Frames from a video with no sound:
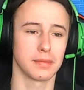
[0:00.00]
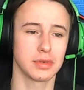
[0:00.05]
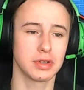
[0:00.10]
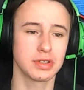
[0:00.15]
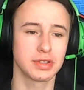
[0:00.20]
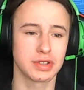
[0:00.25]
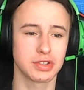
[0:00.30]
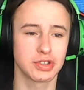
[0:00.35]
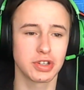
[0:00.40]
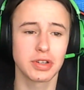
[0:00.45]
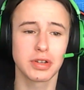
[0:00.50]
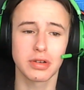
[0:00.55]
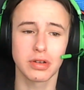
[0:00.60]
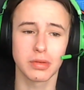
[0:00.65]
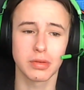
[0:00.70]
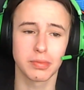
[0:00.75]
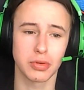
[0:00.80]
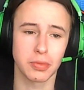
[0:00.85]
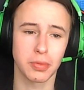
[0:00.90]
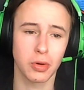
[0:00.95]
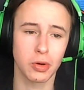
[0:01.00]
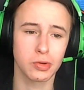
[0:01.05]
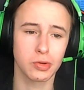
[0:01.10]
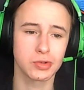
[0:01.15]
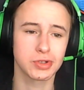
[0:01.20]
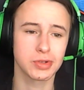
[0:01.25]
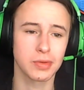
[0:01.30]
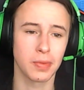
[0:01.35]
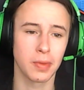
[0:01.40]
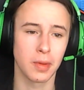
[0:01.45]
Is general
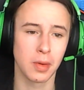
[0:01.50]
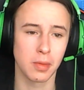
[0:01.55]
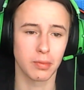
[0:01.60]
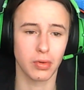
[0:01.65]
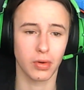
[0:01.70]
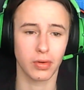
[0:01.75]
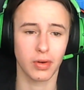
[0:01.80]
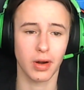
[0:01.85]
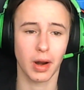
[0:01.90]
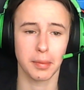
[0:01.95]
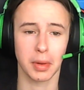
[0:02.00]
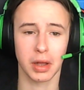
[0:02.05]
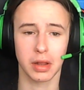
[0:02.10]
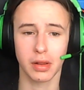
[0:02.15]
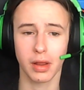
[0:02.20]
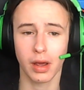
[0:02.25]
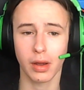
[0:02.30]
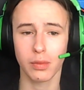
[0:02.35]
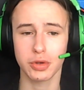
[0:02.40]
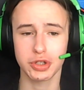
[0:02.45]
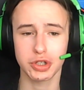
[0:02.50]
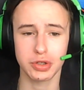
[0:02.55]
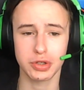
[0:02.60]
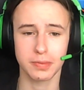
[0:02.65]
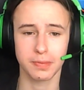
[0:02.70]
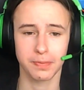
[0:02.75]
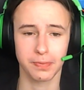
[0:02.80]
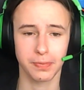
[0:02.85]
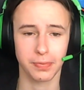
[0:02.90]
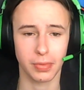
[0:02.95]
purpose programming language
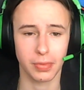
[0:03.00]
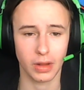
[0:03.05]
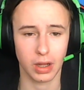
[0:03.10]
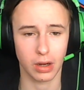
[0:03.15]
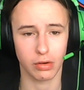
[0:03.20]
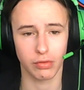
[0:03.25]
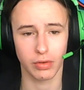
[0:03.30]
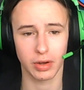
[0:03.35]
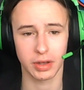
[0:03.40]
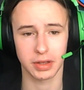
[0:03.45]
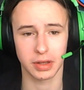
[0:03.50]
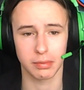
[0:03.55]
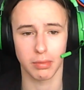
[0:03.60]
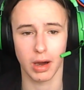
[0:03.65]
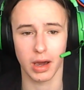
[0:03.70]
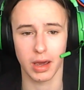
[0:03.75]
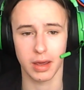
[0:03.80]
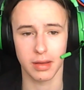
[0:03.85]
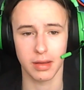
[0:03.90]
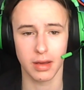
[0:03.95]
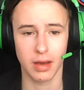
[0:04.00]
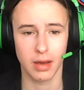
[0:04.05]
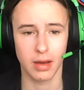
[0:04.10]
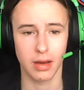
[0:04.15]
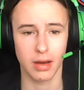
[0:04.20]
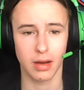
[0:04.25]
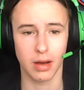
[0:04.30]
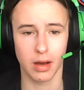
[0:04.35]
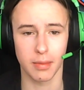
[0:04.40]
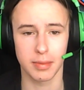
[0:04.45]
created by
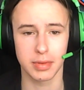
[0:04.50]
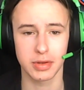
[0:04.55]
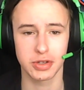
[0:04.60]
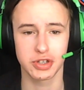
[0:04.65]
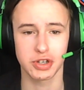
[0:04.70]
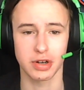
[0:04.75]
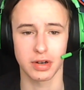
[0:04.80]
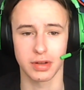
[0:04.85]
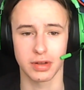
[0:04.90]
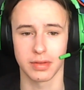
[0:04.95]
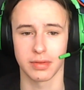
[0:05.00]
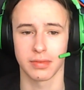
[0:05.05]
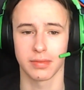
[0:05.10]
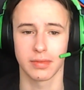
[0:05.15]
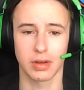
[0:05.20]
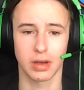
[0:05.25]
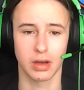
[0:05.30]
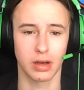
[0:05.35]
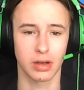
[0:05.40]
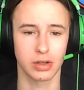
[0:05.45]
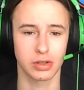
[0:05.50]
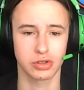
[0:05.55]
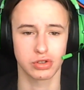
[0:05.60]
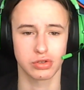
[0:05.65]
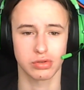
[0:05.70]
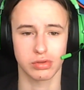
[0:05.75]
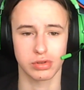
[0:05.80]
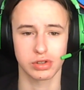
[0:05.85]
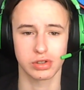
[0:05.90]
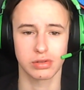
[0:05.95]
Björn
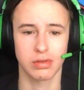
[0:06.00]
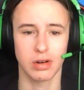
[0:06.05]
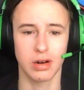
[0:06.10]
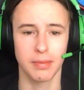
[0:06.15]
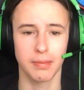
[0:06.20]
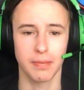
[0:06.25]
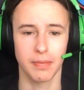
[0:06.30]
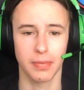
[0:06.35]
Stroustrup